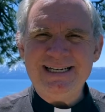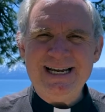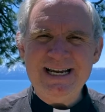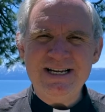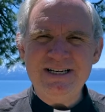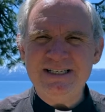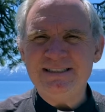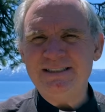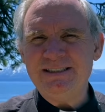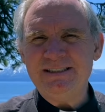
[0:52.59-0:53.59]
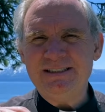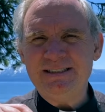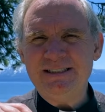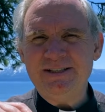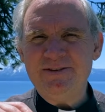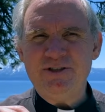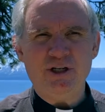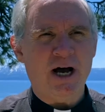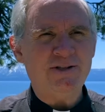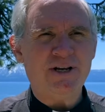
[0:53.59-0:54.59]
in
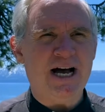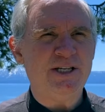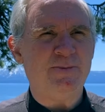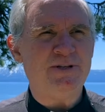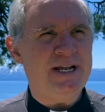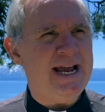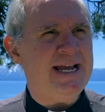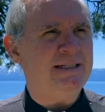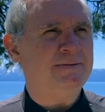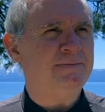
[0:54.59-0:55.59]
John's Gospel today.